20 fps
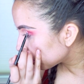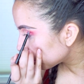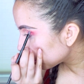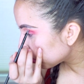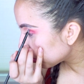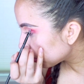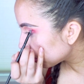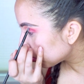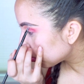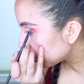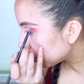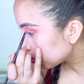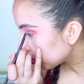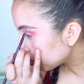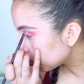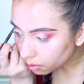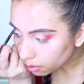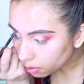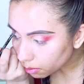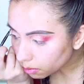crease,
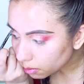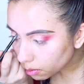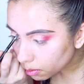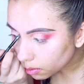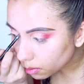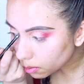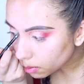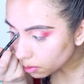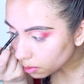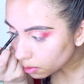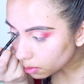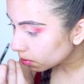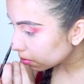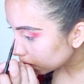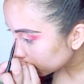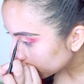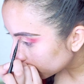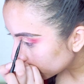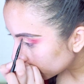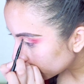like so.
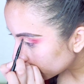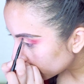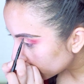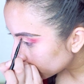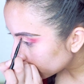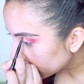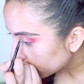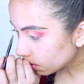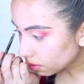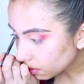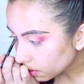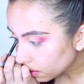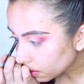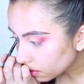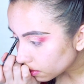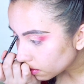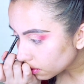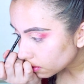It